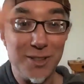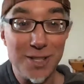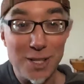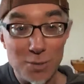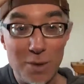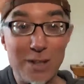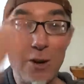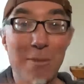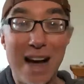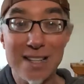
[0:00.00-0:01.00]
This is where we
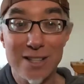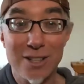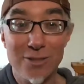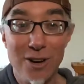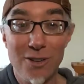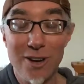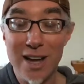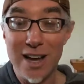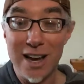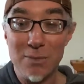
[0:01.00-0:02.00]
go back to the throat
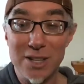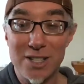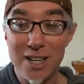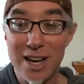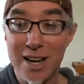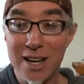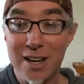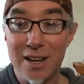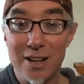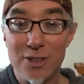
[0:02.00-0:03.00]
and we'd say,
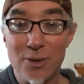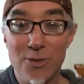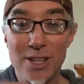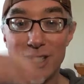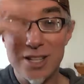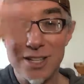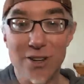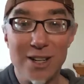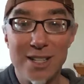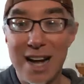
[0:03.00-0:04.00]
the reason
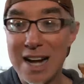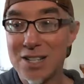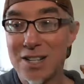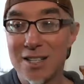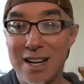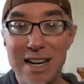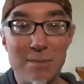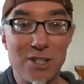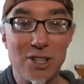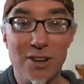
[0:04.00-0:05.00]
you're attached to the
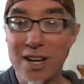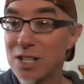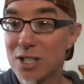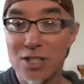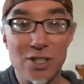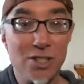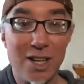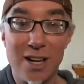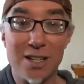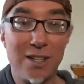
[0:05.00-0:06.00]
dynamics you're in is because you're
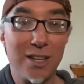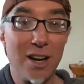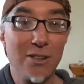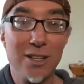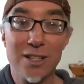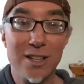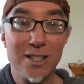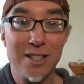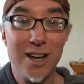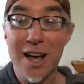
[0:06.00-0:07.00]
scared to let go into
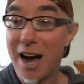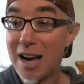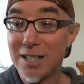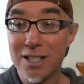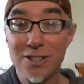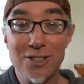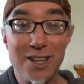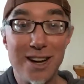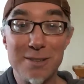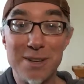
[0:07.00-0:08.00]
this. I think you're
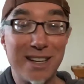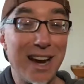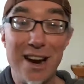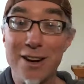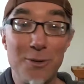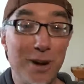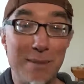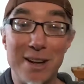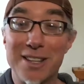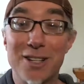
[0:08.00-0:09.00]
scared to be carried away
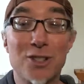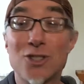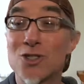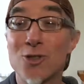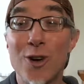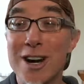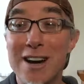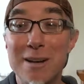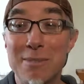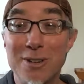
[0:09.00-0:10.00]
by the
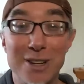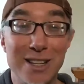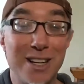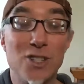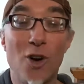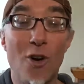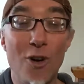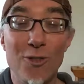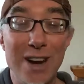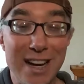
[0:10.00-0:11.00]
extraordinary beauty that has
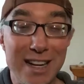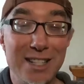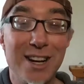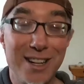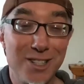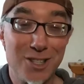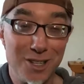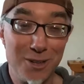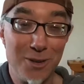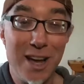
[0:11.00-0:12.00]
already touched
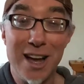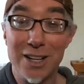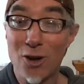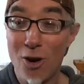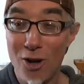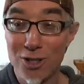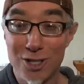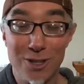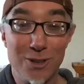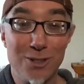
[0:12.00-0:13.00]
you and called
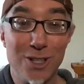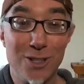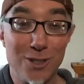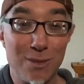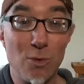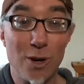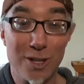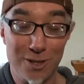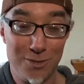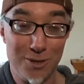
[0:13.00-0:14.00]
you to do some
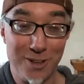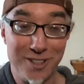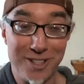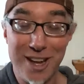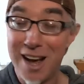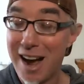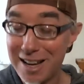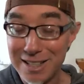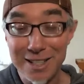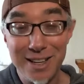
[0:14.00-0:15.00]
work in the world.
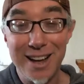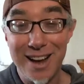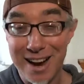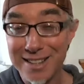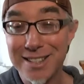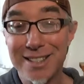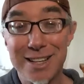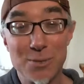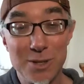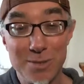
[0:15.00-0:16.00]
I think
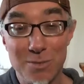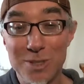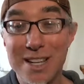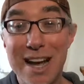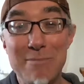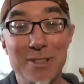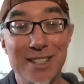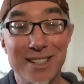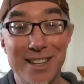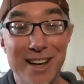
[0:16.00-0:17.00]
that's what's
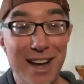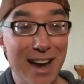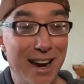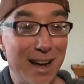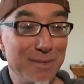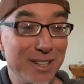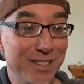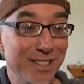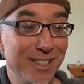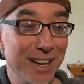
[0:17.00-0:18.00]
happened. And I'm here
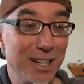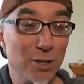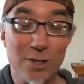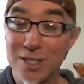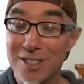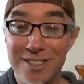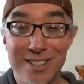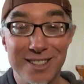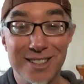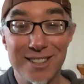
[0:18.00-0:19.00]
to say, you can do
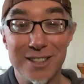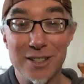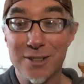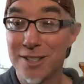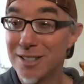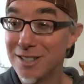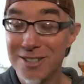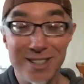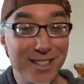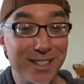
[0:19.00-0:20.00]
this. You can do
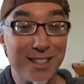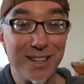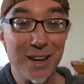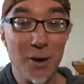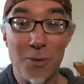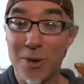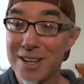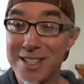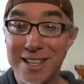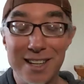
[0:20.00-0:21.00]
this. What
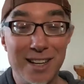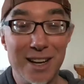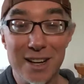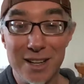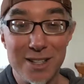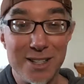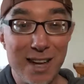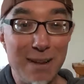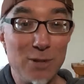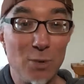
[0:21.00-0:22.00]
is it? It's
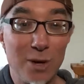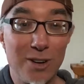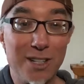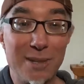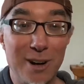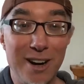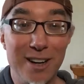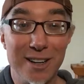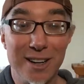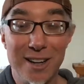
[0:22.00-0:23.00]
time to work on some
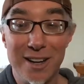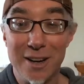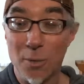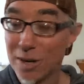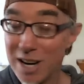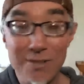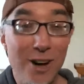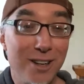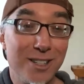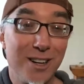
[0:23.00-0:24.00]
art. What kind of
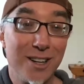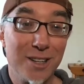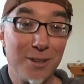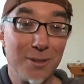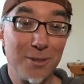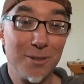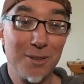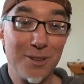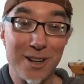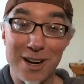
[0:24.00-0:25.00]
artist are you?
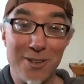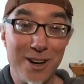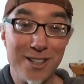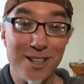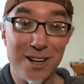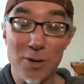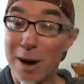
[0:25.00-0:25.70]
What kind of artist are you?